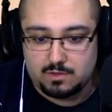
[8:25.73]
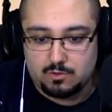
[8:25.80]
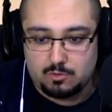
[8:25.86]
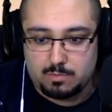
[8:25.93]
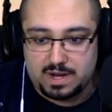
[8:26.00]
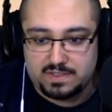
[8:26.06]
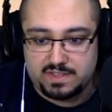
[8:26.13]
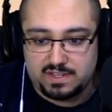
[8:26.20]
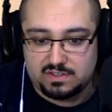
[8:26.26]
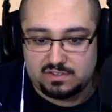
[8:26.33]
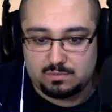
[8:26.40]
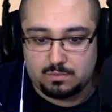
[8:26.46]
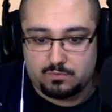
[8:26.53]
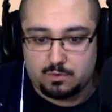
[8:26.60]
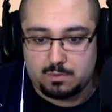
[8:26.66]
We'll buy
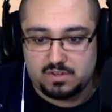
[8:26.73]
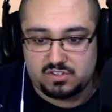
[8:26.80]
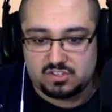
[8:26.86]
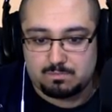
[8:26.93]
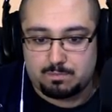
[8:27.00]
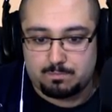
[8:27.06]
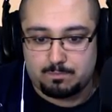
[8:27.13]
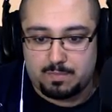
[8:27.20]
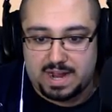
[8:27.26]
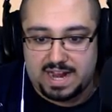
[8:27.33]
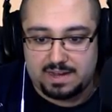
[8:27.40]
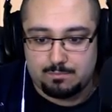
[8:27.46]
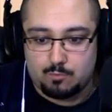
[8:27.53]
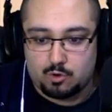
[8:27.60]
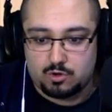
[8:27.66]
these before we just
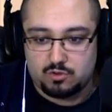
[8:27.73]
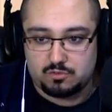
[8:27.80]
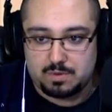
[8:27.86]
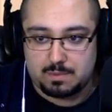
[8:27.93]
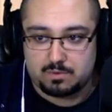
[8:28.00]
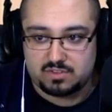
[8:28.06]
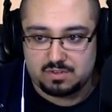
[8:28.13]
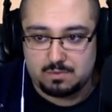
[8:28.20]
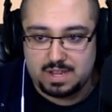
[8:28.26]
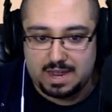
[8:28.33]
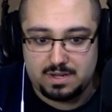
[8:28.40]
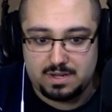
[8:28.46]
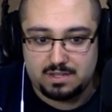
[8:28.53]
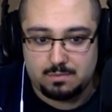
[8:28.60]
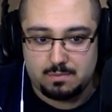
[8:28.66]
buy more newspapers. Did
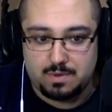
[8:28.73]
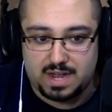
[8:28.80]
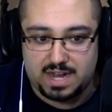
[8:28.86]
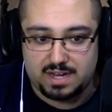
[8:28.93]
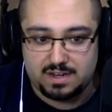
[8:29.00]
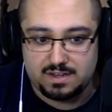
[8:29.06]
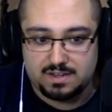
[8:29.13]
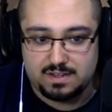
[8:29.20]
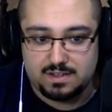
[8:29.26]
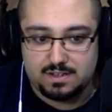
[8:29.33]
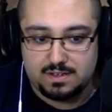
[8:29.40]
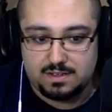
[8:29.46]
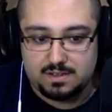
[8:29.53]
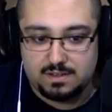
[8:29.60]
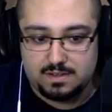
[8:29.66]
many did we buy?
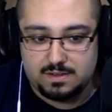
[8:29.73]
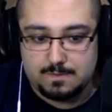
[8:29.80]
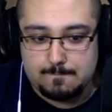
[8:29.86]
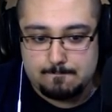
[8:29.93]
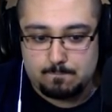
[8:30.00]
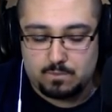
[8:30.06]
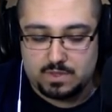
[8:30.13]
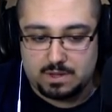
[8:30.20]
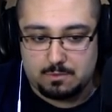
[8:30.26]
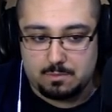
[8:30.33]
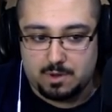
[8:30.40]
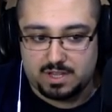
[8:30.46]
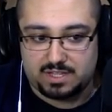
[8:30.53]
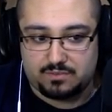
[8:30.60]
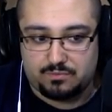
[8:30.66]
And we
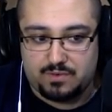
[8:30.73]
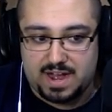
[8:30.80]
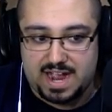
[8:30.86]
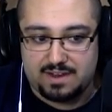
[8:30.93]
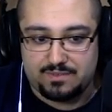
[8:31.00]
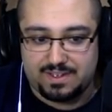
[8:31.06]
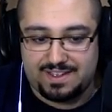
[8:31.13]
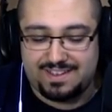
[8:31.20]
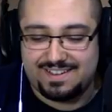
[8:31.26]
bought like five.